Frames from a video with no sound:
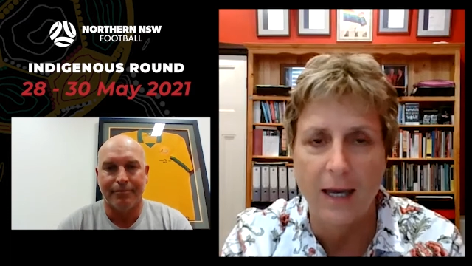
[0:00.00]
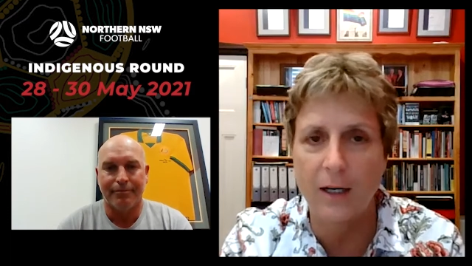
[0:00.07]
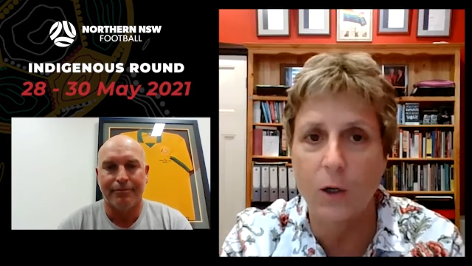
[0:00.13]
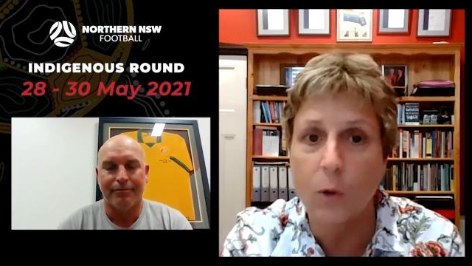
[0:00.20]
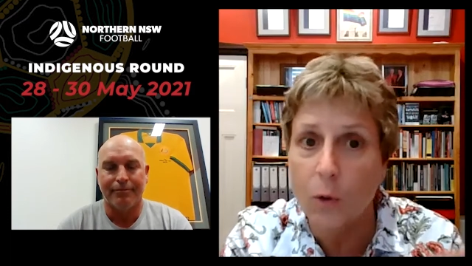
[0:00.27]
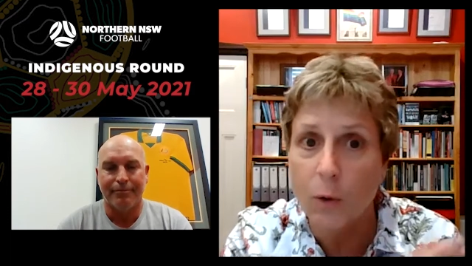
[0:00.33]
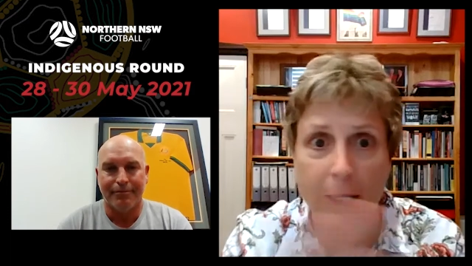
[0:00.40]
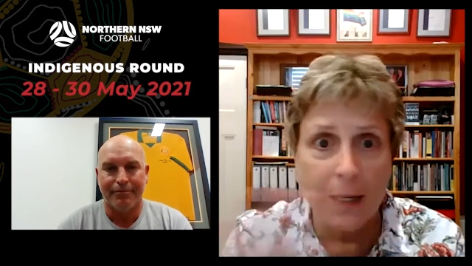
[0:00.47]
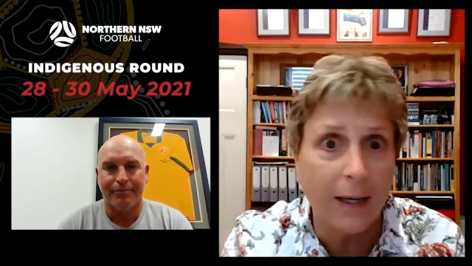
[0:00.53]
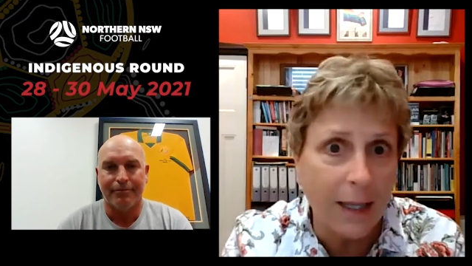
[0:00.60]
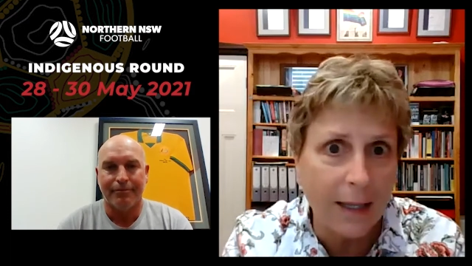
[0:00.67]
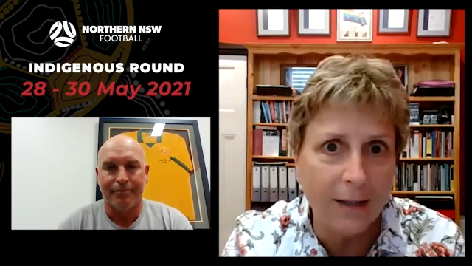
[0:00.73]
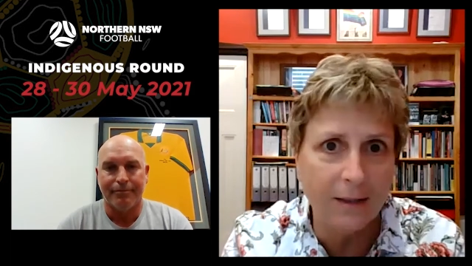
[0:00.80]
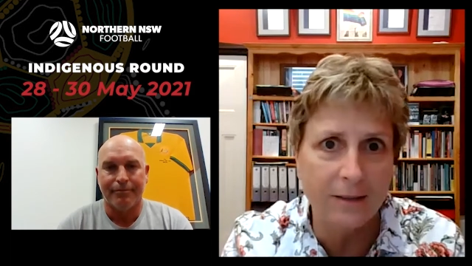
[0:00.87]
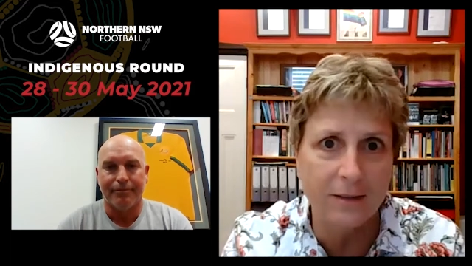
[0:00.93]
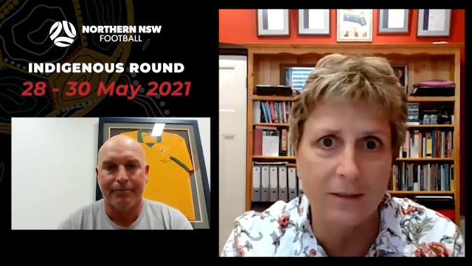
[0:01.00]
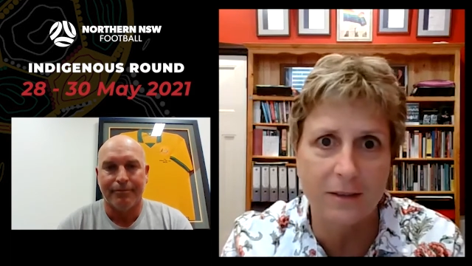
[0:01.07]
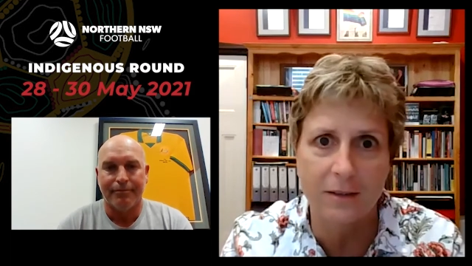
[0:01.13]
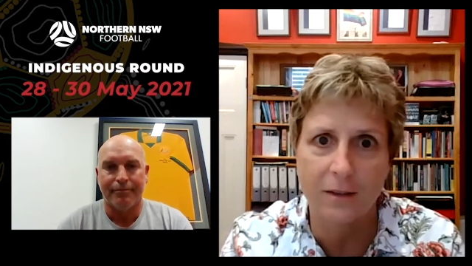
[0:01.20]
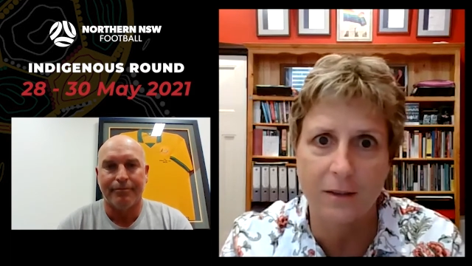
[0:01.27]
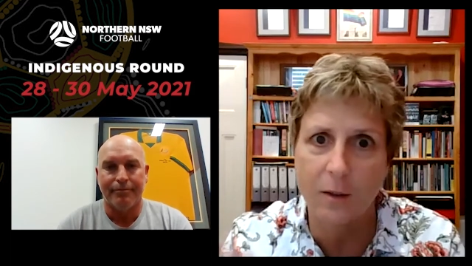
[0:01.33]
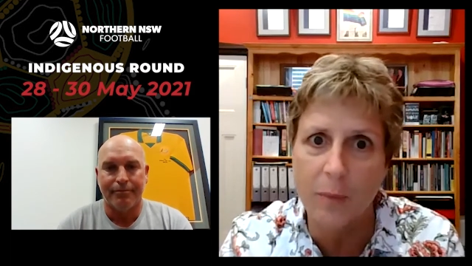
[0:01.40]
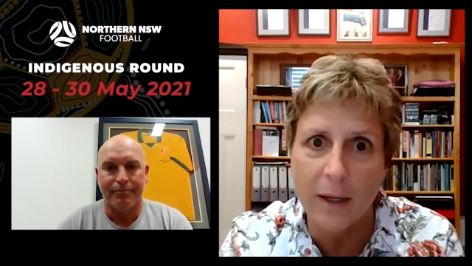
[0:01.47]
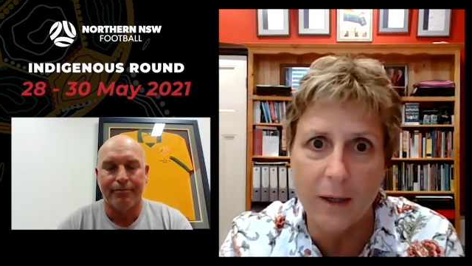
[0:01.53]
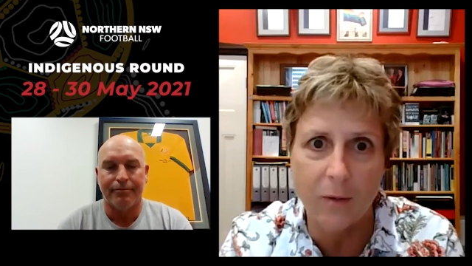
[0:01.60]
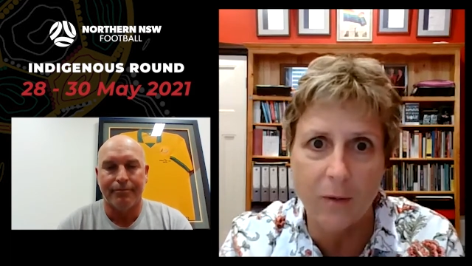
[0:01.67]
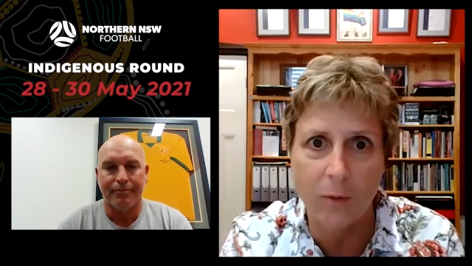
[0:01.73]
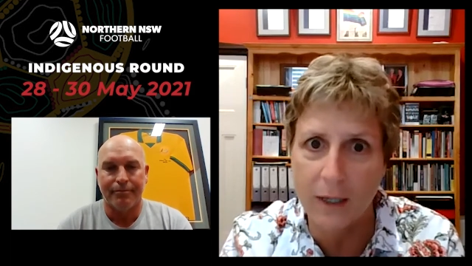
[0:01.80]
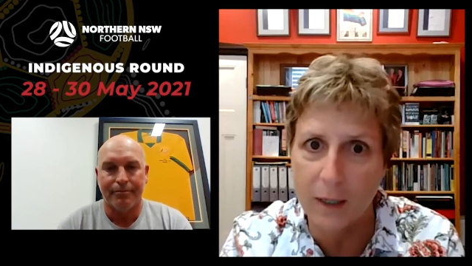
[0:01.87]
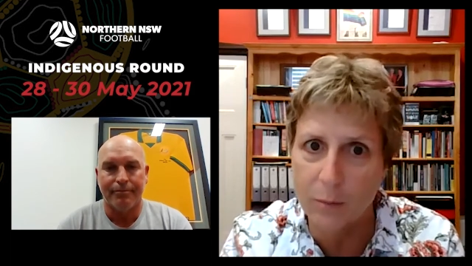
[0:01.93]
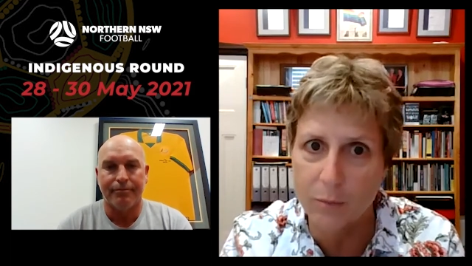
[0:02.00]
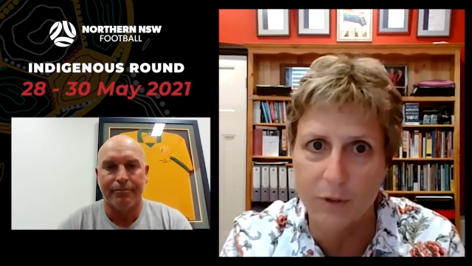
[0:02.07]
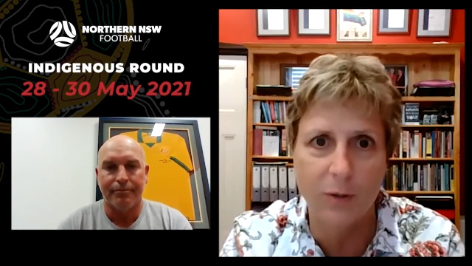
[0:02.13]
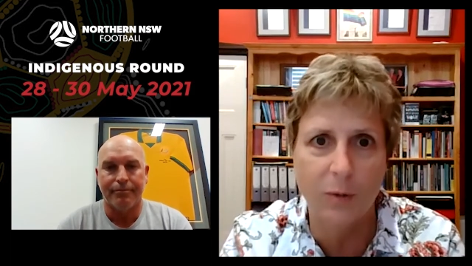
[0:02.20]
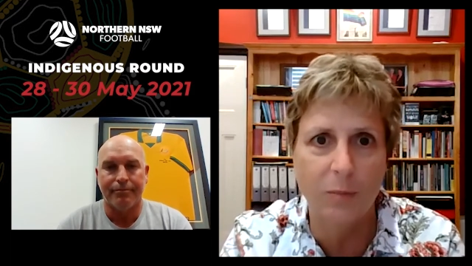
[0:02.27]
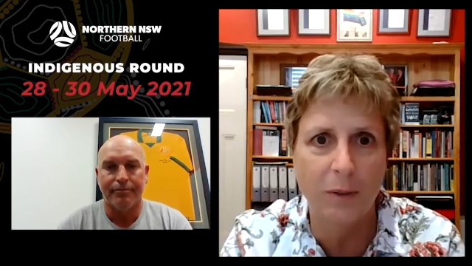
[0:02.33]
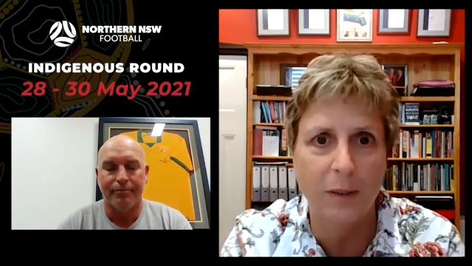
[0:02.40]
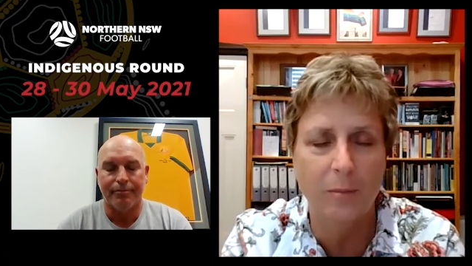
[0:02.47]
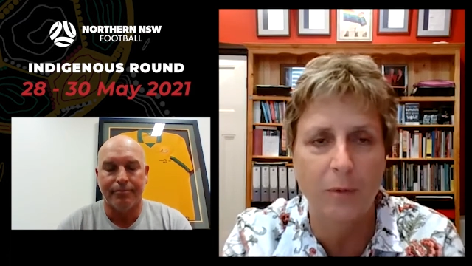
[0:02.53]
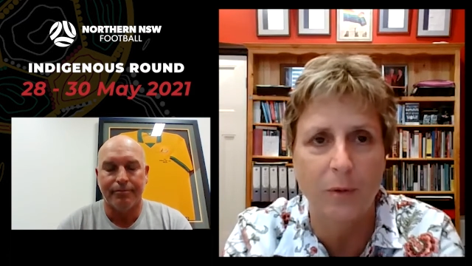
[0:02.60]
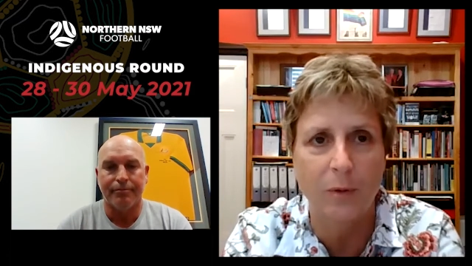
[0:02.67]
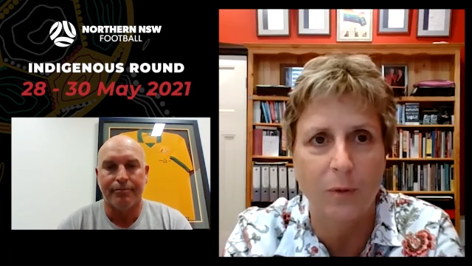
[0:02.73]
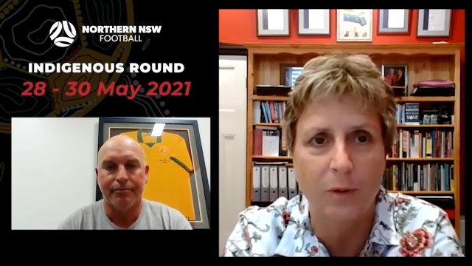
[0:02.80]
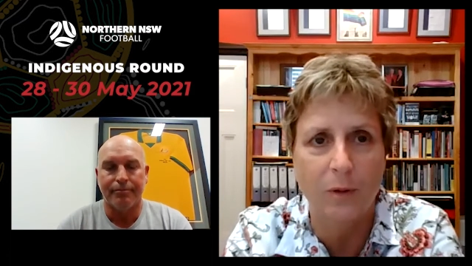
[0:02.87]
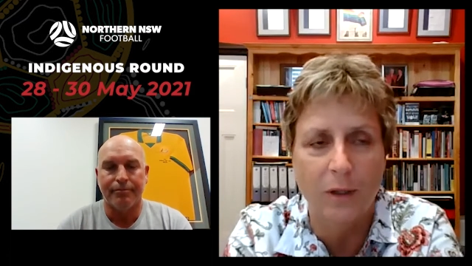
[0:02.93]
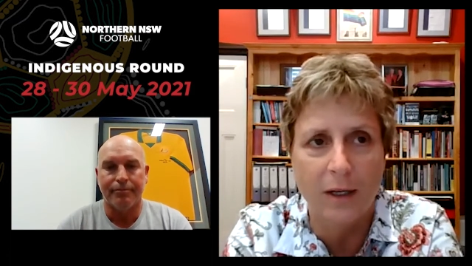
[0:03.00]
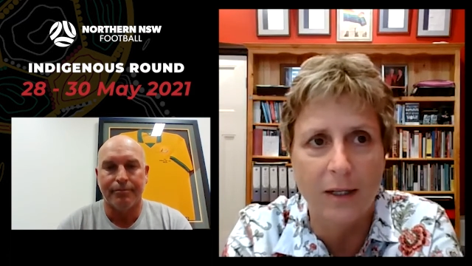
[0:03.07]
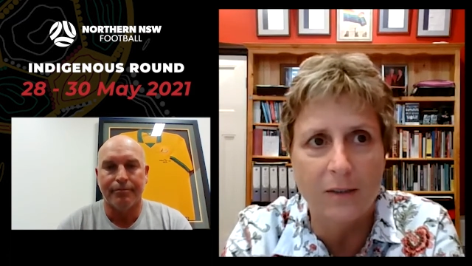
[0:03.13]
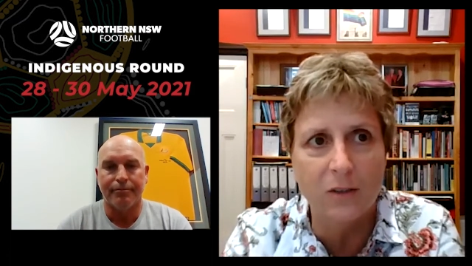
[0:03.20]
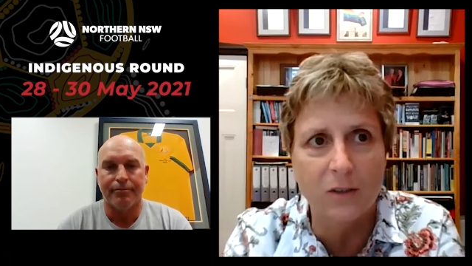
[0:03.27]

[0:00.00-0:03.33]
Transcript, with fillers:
Speaker 1: and a quick glance about what Aboriginal people look like.